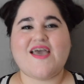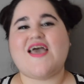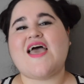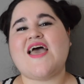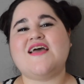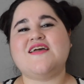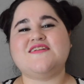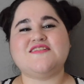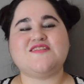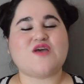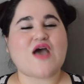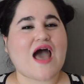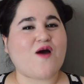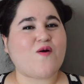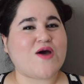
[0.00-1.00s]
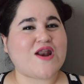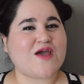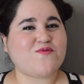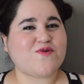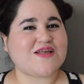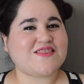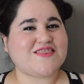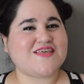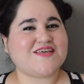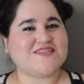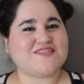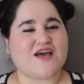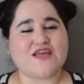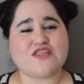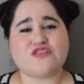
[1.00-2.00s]
And I, when I read
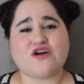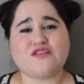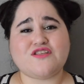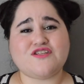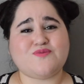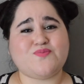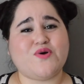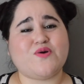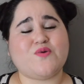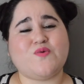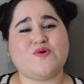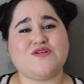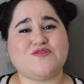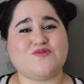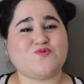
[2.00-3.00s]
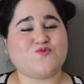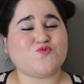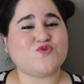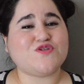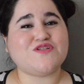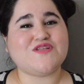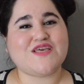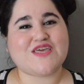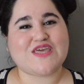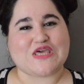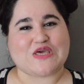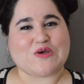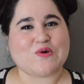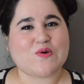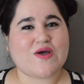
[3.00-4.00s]
this, I thought this book was really
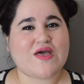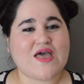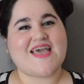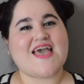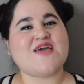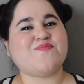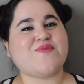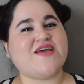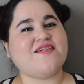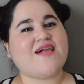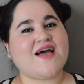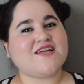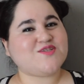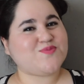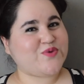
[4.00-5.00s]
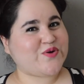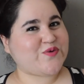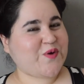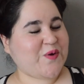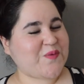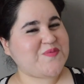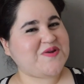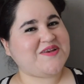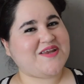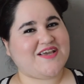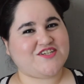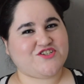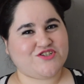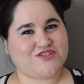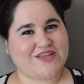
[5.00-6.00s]
cute. And my last book
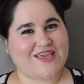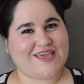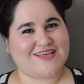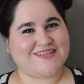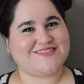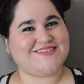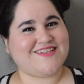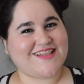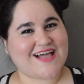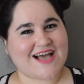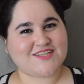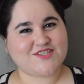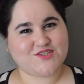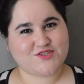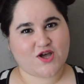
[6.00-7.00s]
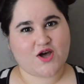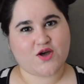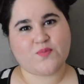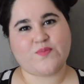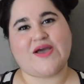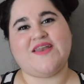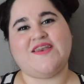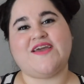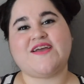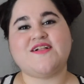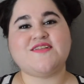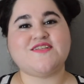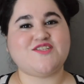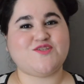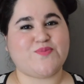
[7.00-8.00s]
recommendation is The Last Song by
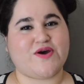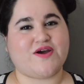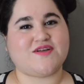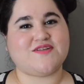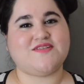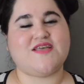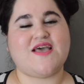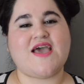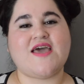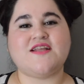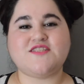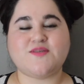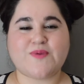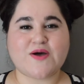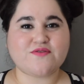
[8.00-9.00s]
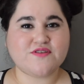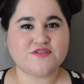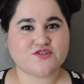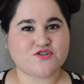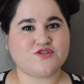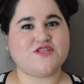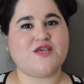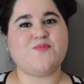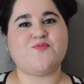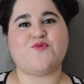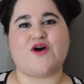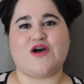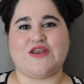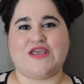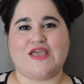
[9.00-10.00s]
Nicholas Sparks. And it's about this girl named
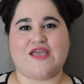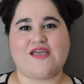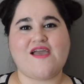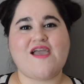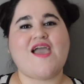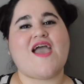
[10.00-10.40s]
Ronnie.